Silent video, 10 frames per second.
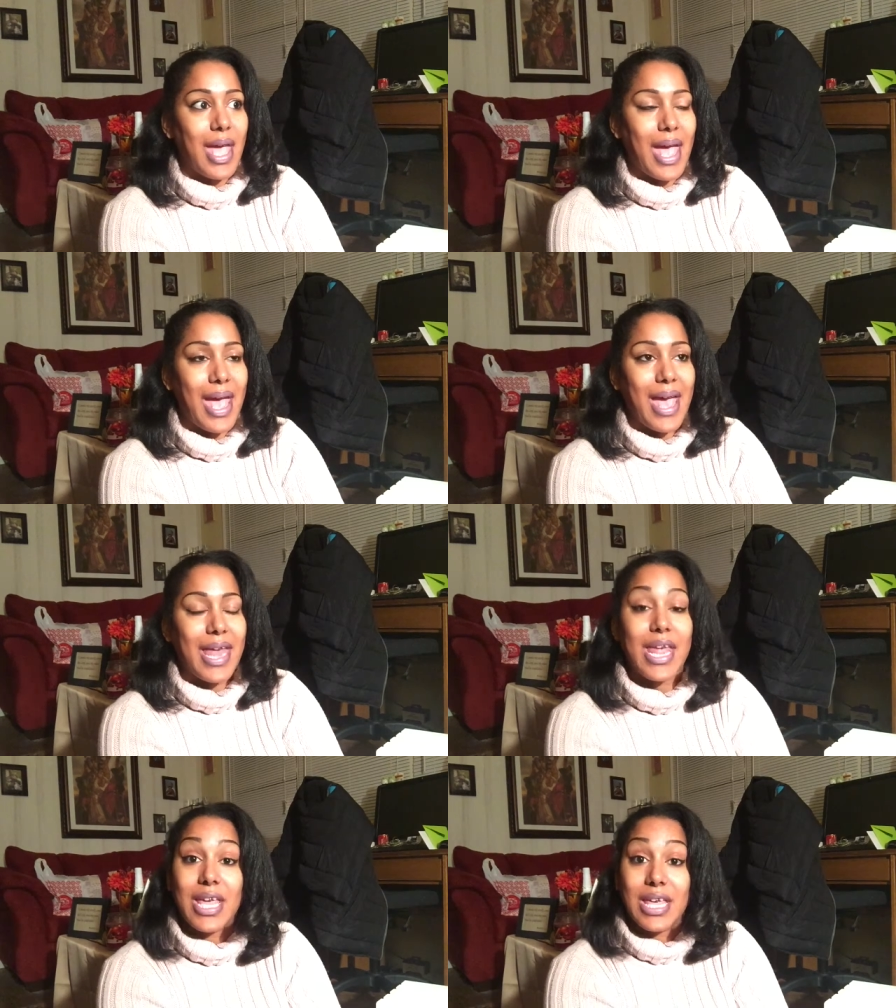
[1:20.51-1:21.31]

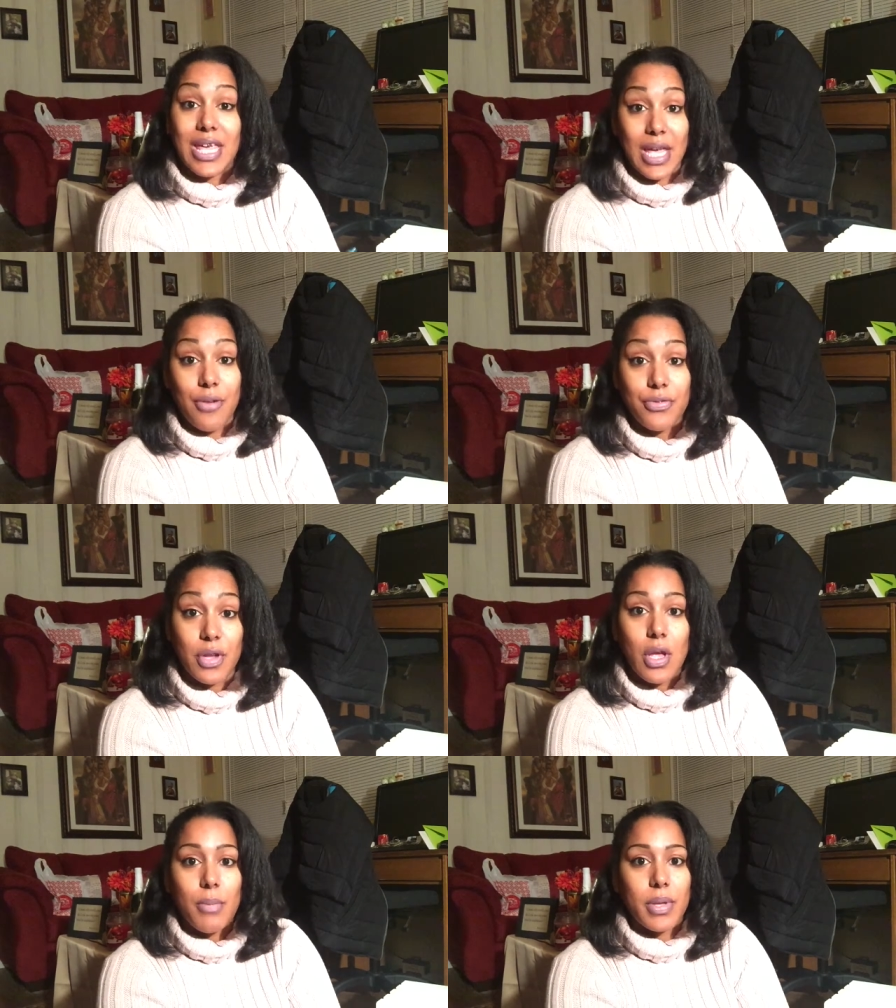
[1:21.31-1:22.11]
had a gift
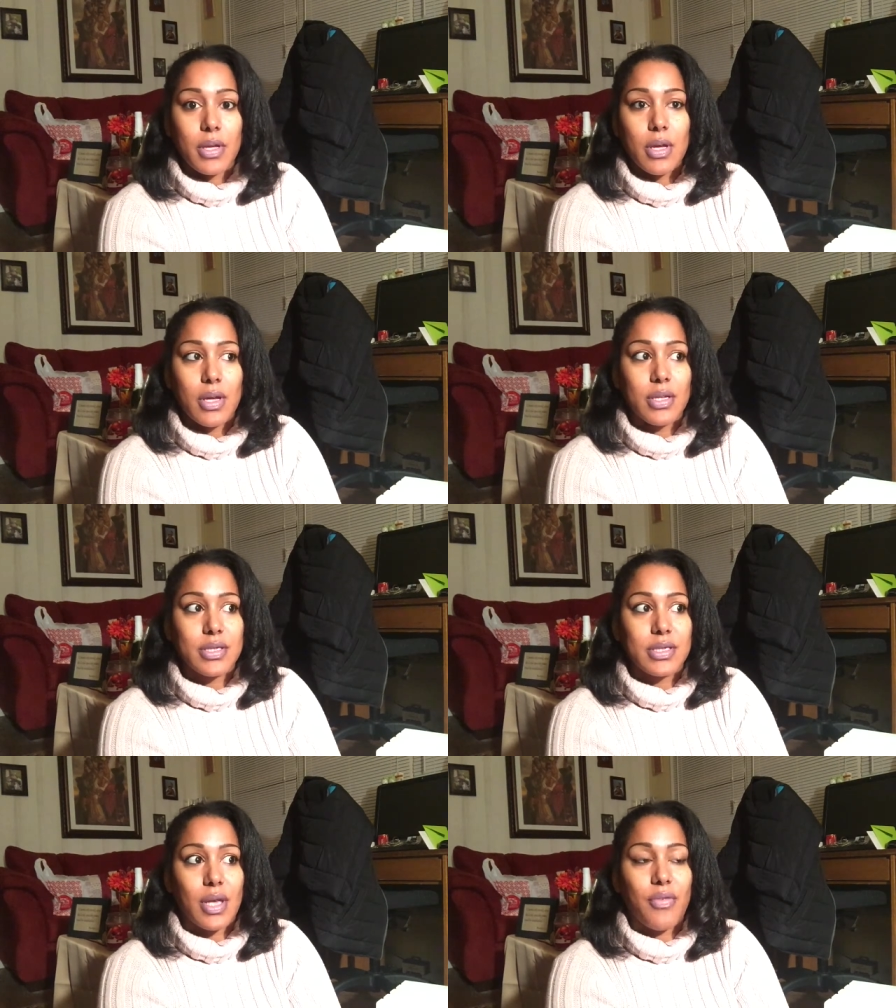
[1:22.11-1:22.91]

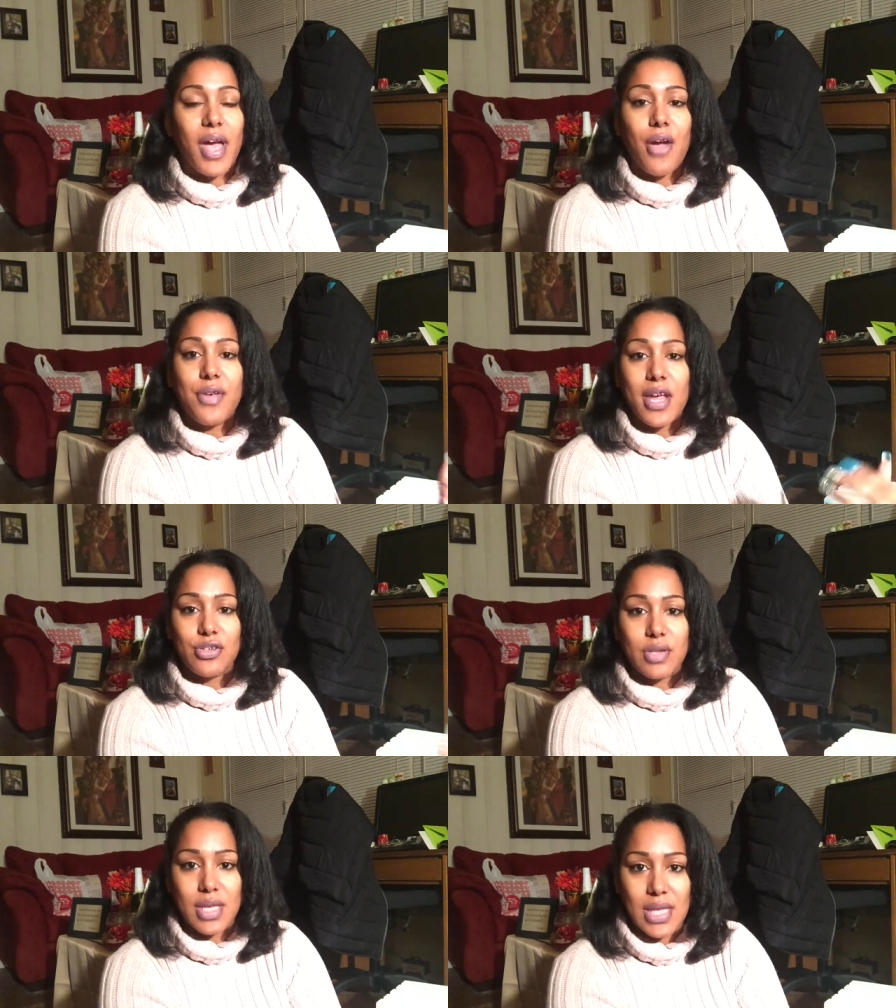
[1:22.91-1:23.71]
because of how
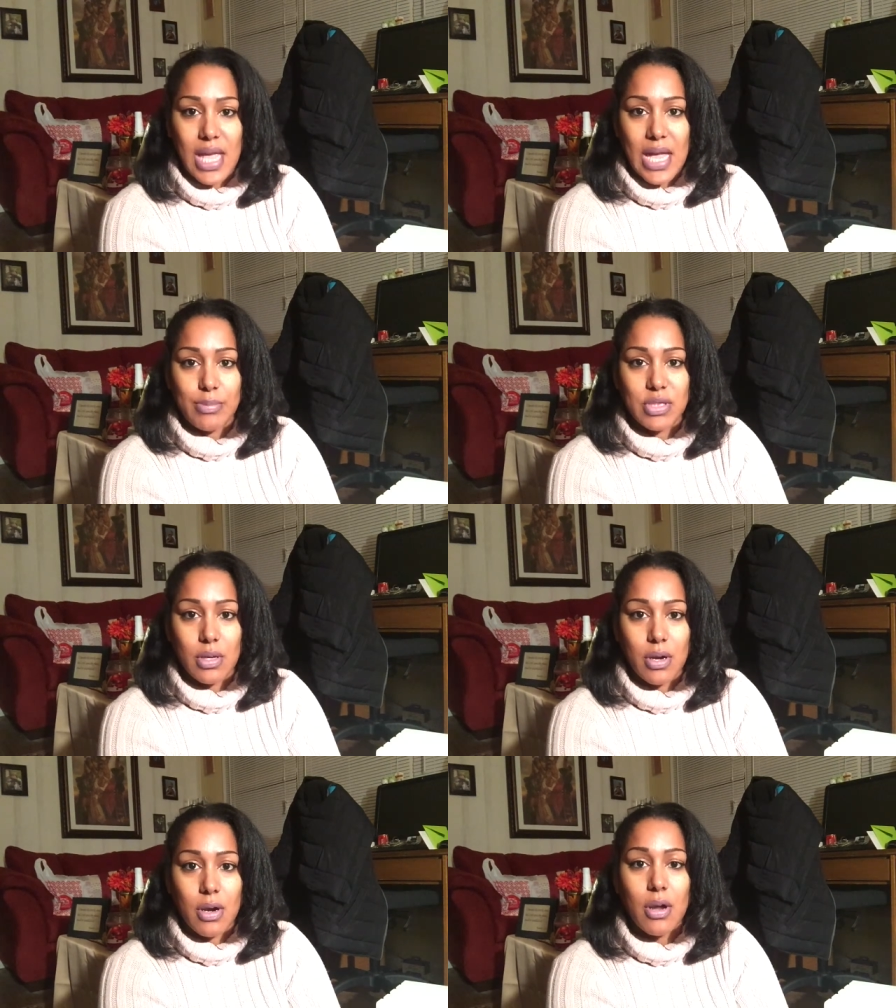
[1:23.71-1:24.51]
naturally it came
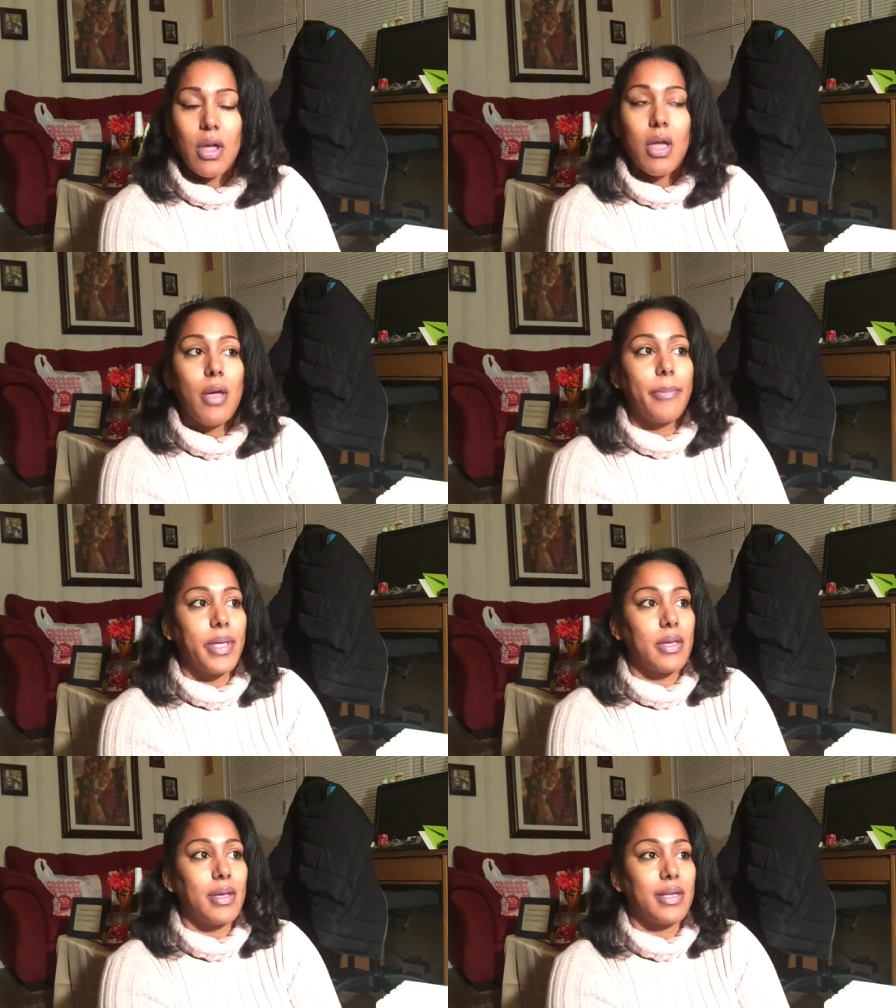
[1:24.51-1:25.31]
to her
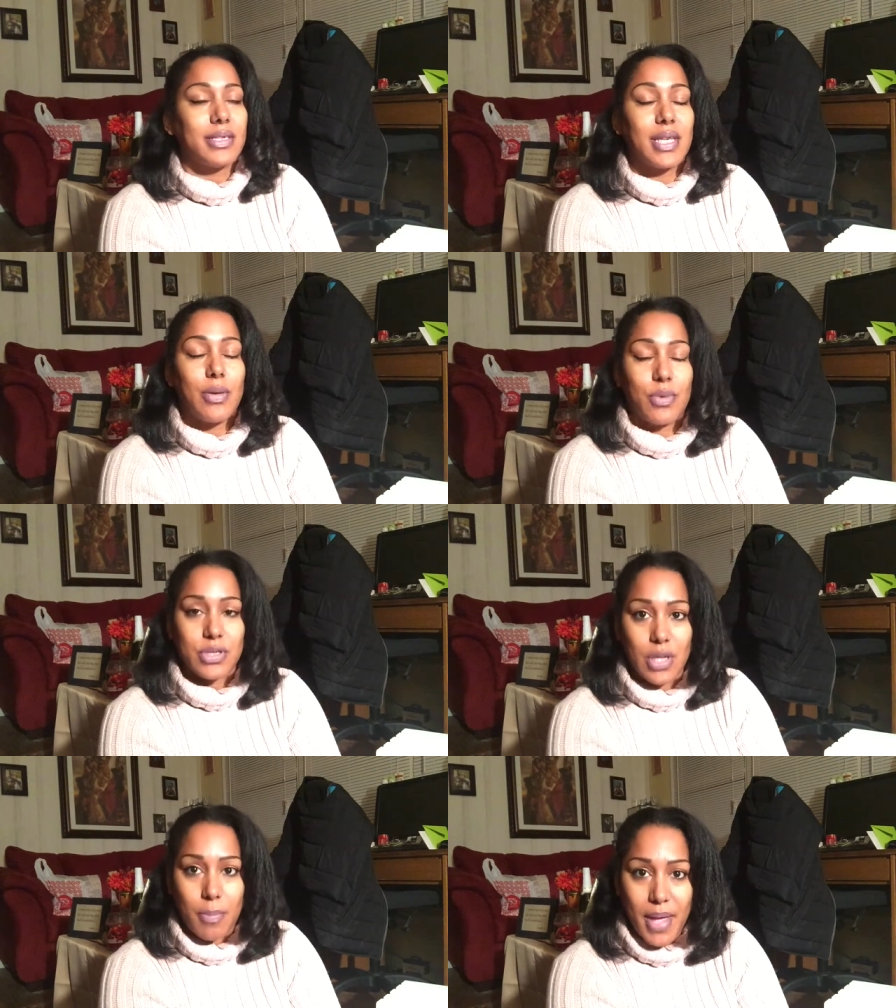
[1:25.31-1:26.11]
because it
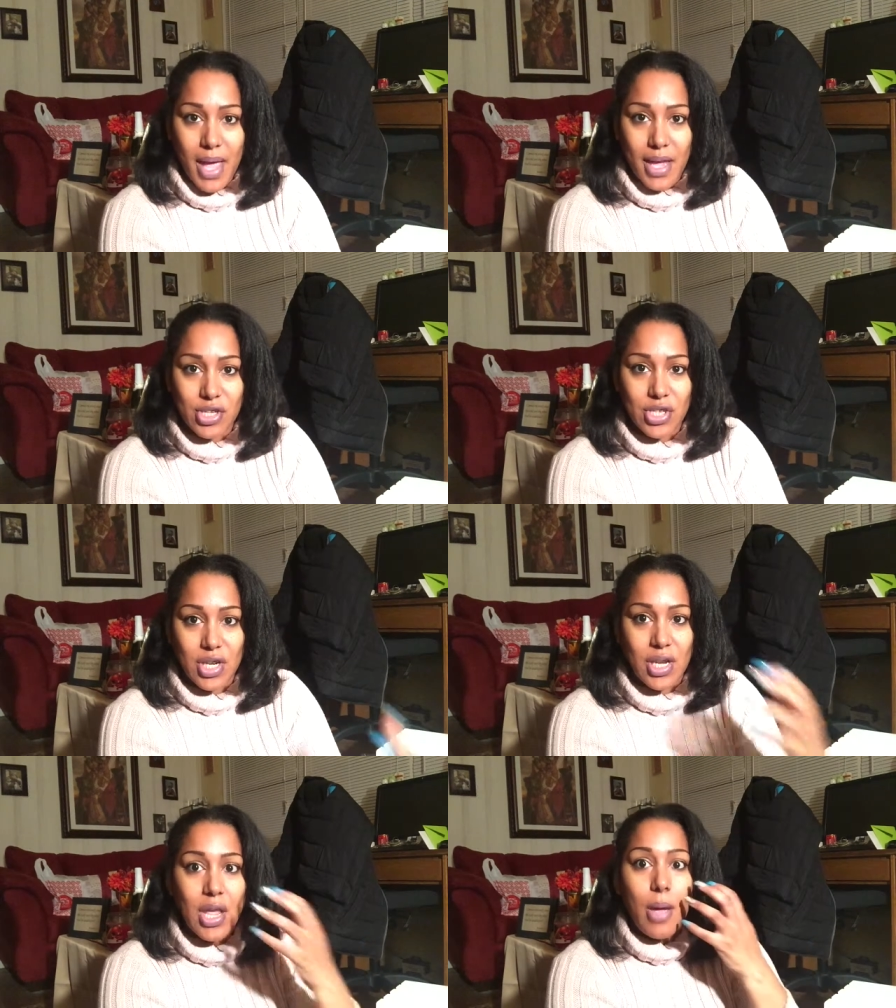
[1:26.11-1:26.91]
was her
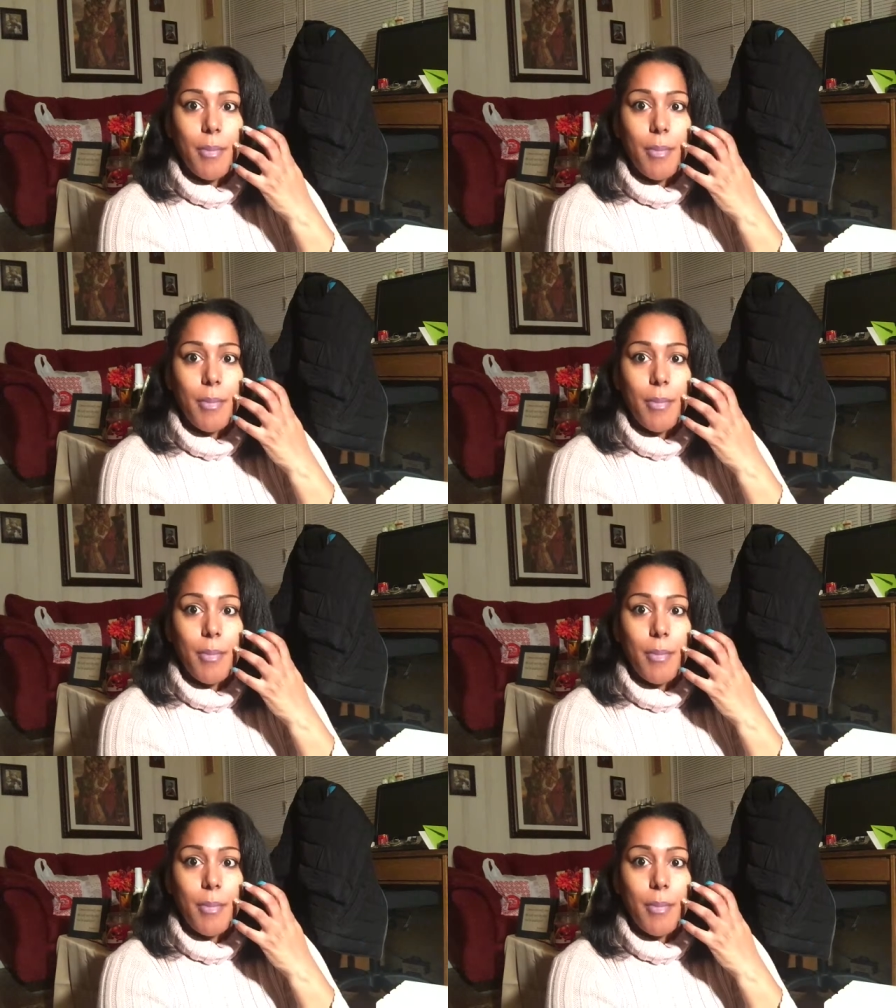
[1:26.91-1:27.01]
passion.